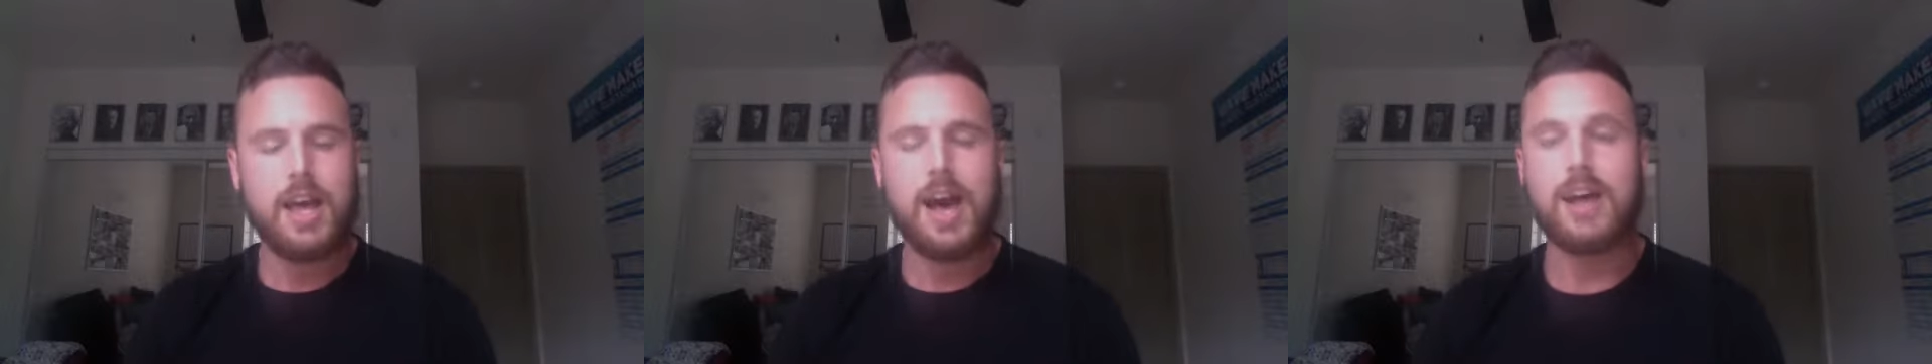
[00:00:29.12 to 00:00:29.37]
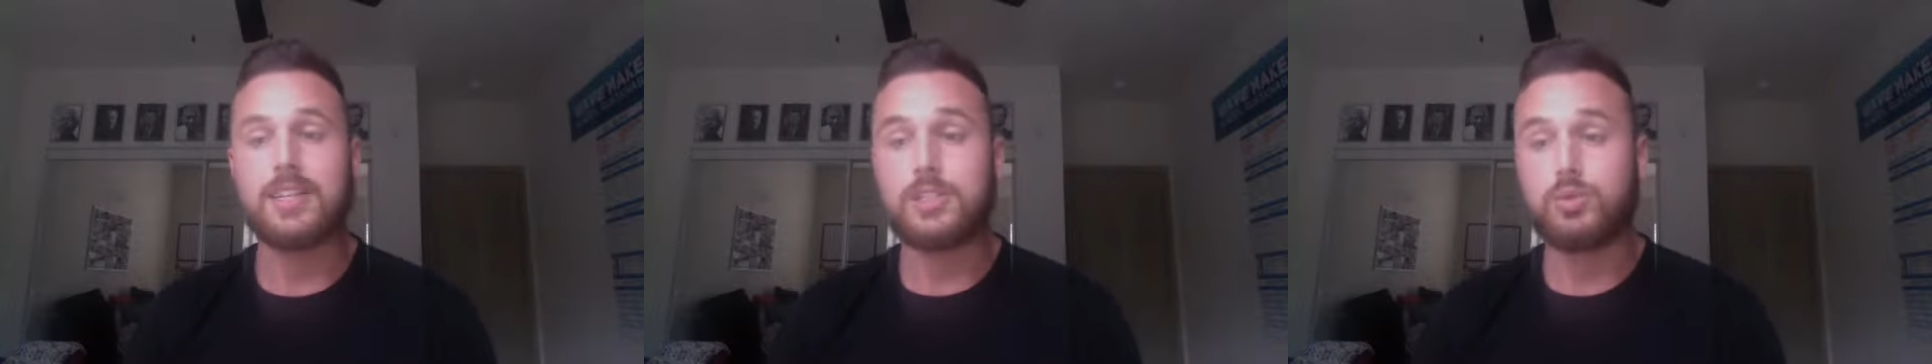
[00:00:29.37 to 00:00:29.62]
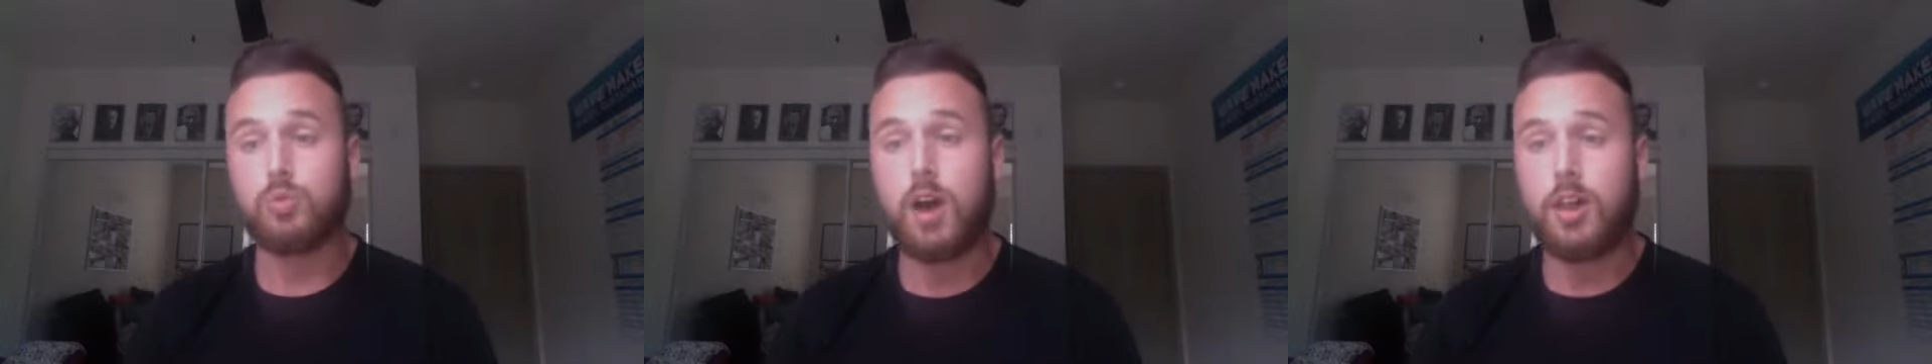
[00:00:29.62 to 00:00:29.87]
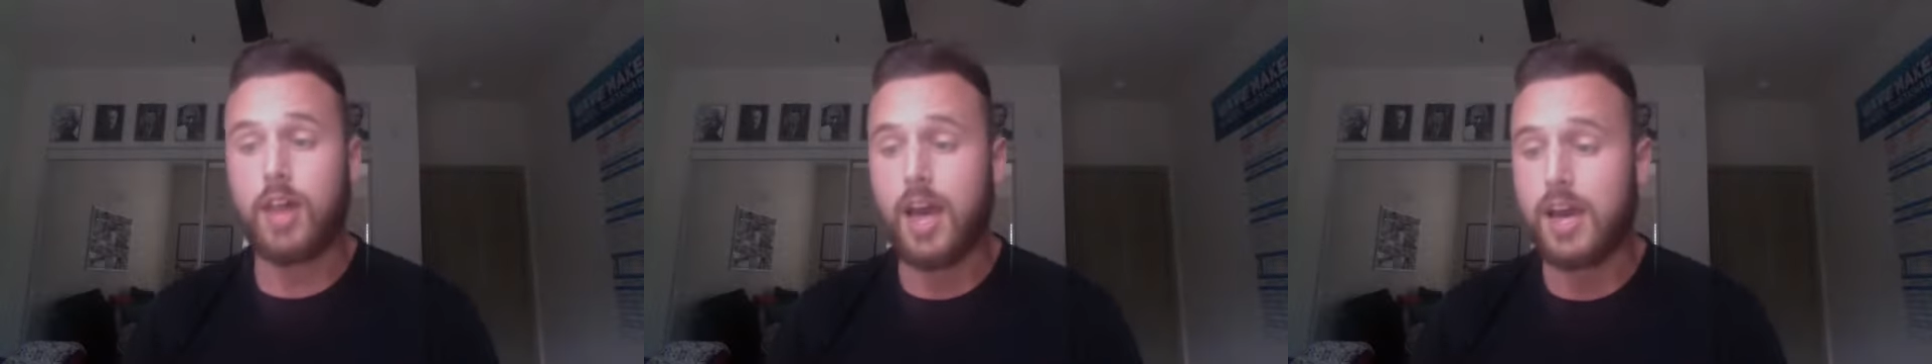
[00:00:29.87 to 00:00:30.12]
as
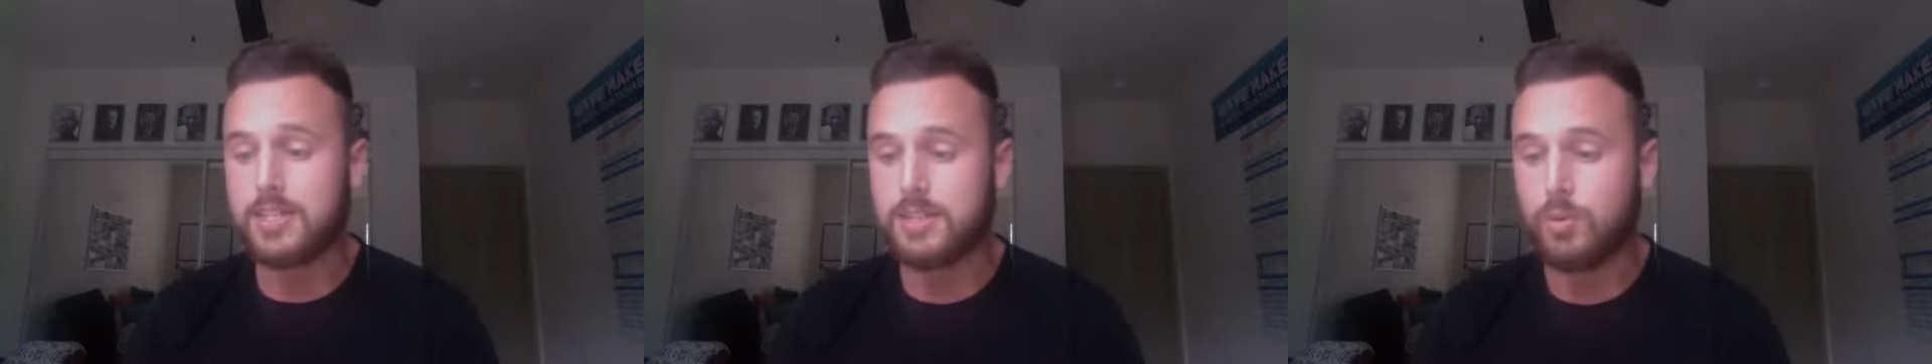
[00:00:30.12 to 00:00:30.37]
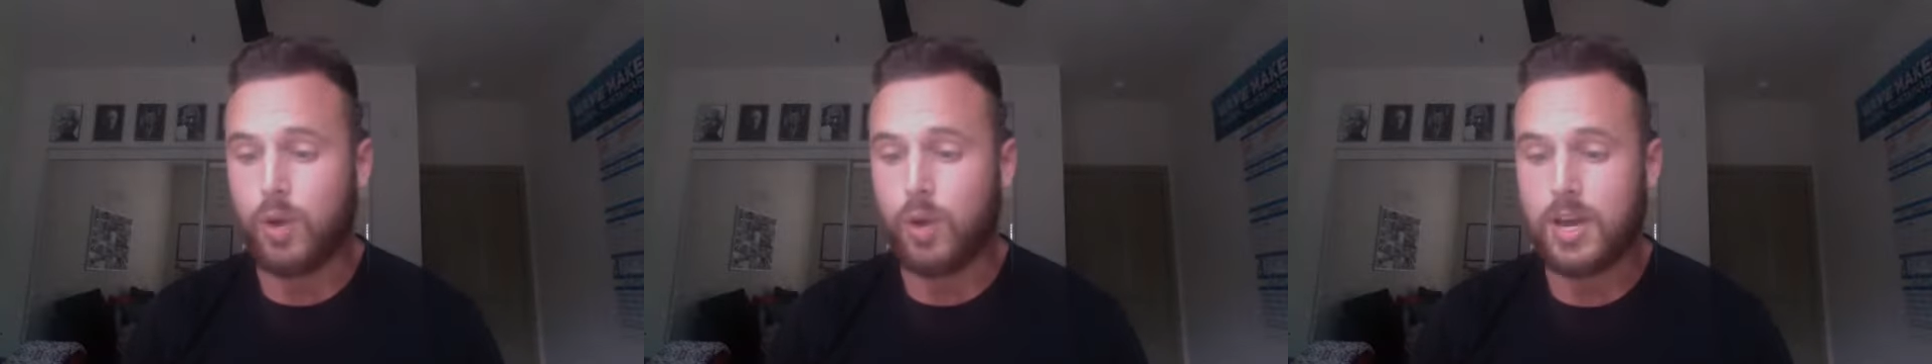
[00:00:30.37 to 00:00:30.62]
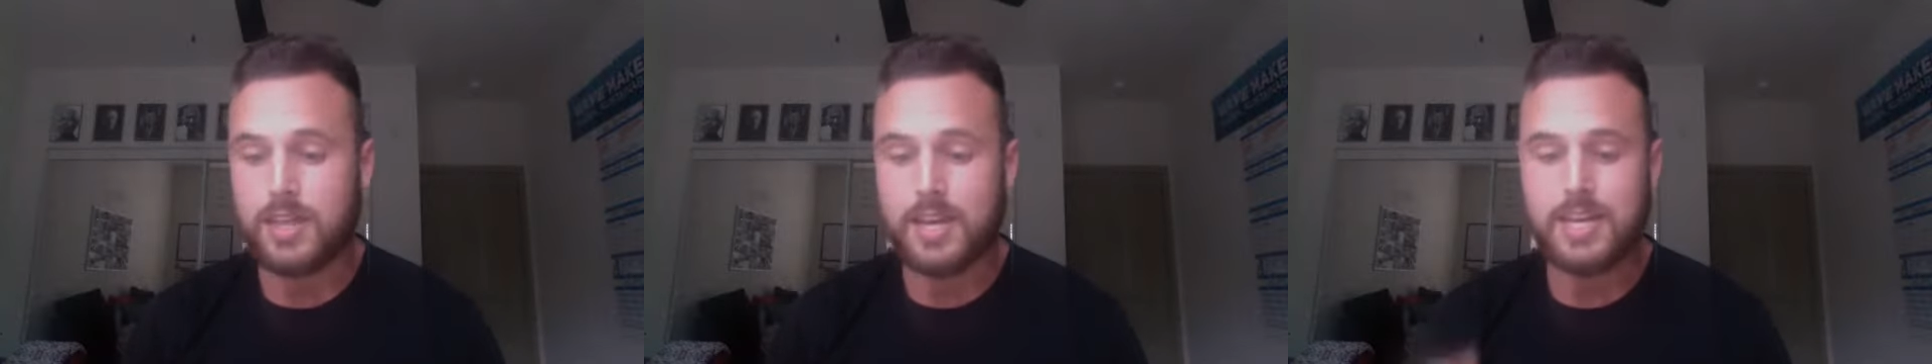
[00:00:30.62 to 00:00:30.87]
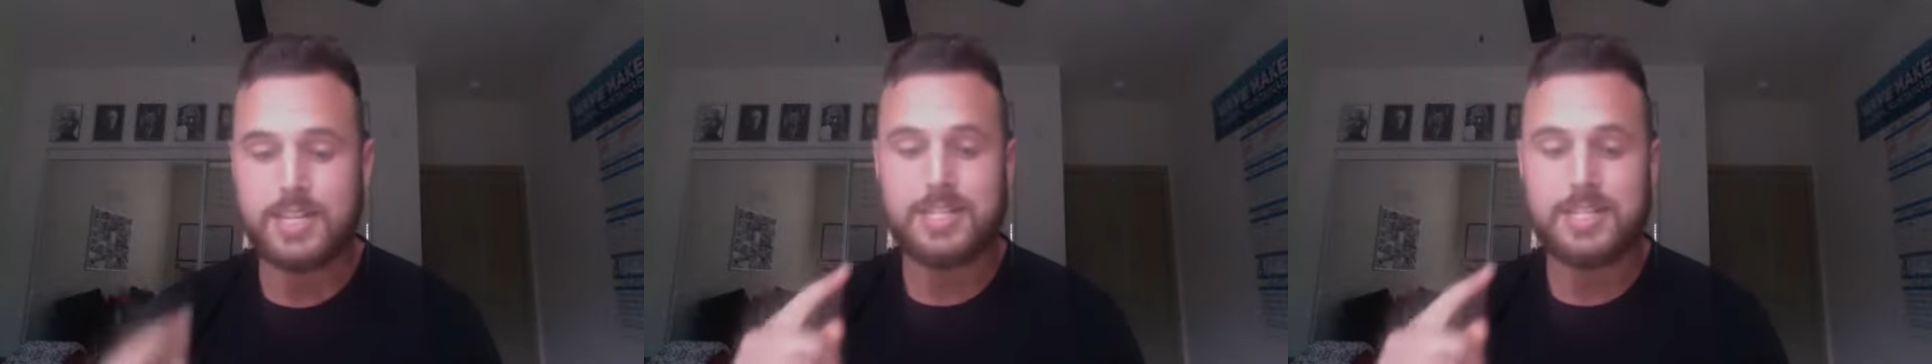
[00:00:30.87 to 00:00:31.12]
well as with
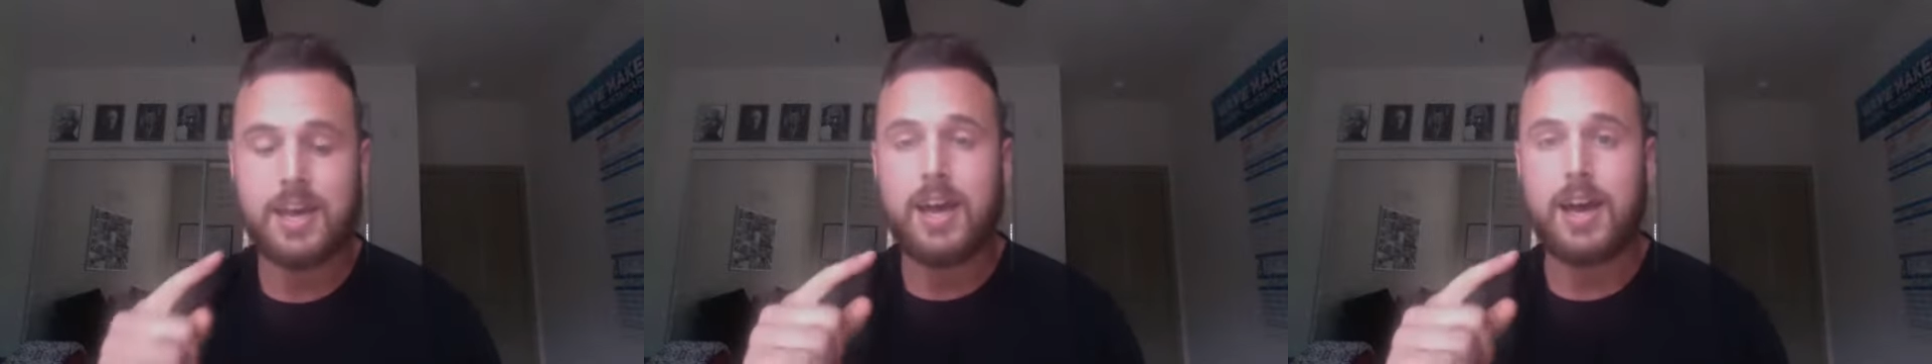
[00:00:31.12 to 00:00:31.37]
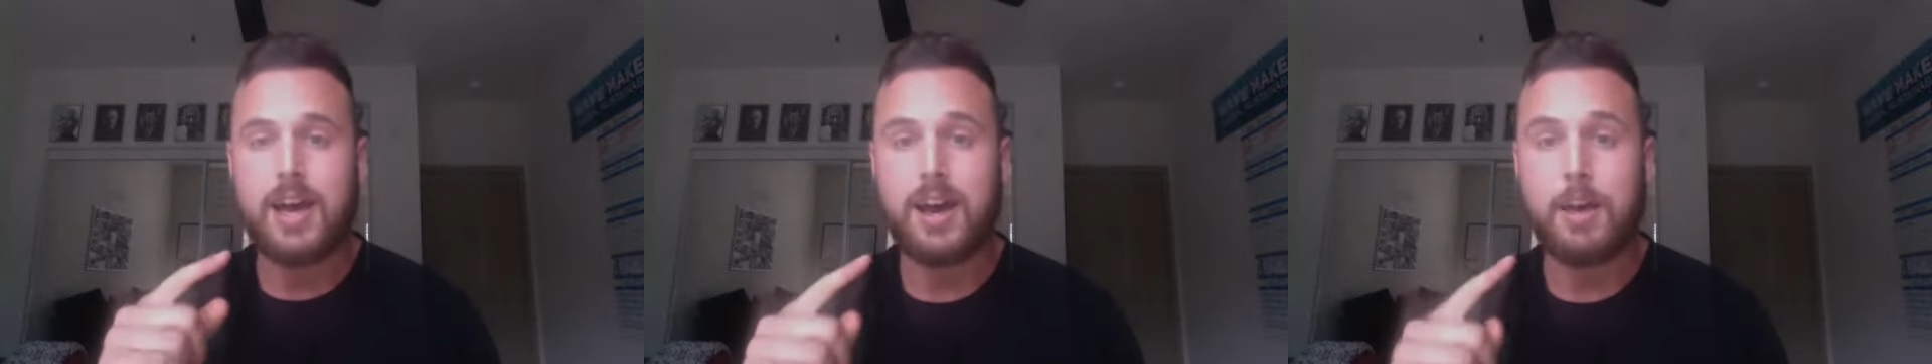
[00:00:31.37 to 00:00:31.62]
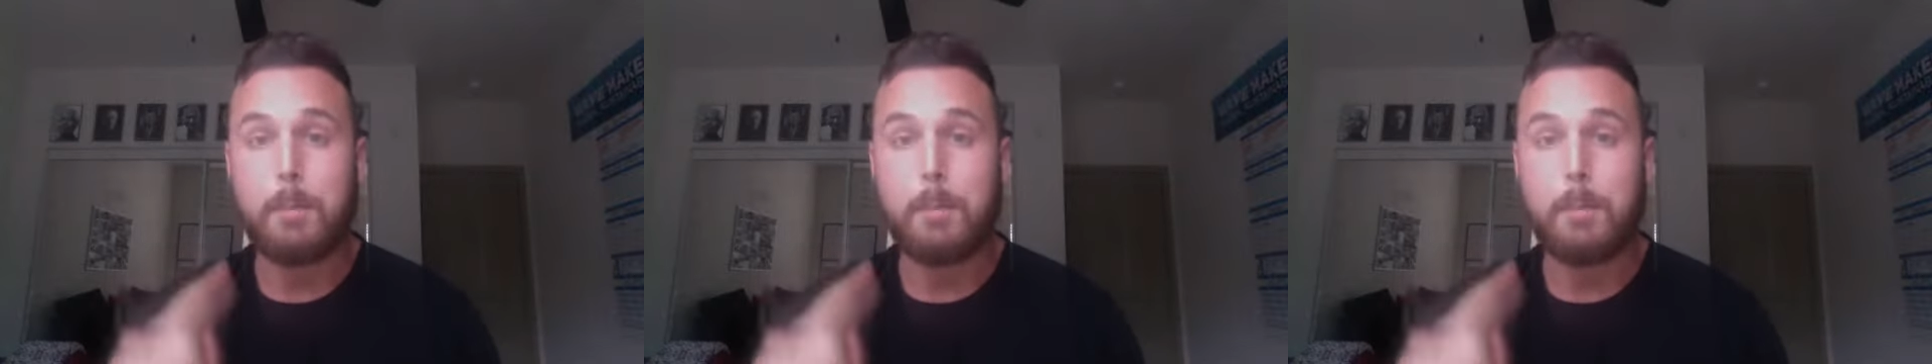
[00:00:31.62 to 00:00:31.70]
his uh,